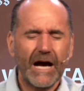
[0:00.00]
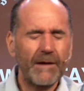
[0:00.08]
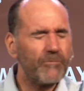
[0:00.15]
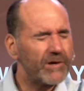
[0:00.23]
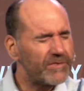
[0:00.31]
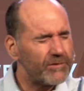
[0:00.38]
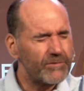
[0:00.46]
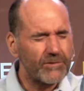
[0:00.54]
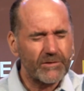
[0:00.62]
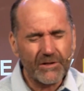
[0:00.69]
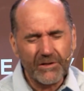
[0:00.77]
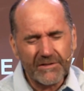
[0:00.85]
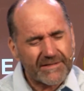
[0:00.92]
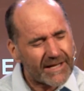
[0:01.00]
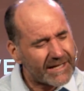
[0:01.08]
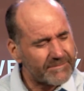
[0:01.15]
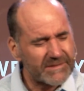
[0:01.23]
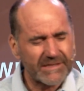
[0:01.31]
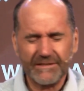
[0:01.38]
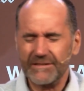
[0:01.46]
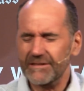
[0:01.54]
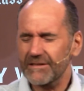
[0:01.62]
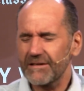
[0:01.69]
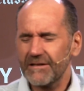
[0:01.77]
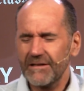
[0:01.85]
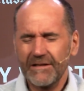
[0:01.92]
I'm with you through the good times.
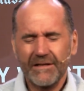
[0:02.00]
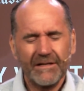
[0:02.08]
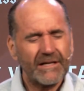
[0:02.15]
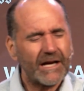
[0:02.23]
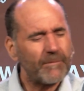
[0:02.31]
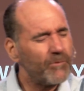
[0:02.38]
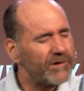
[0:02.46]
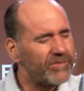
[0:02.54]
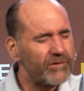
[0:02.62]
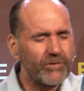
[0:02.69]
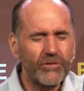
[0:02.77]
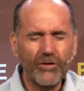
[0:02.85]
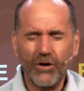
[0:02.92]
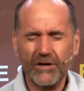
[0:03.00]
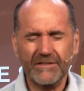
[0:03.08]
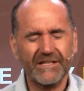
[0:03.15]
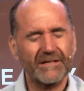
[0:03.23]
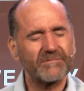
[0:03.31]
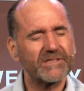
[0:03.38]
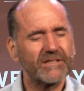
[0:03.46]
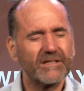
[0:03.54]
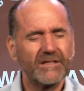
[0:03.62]
I'm with you through the hard times.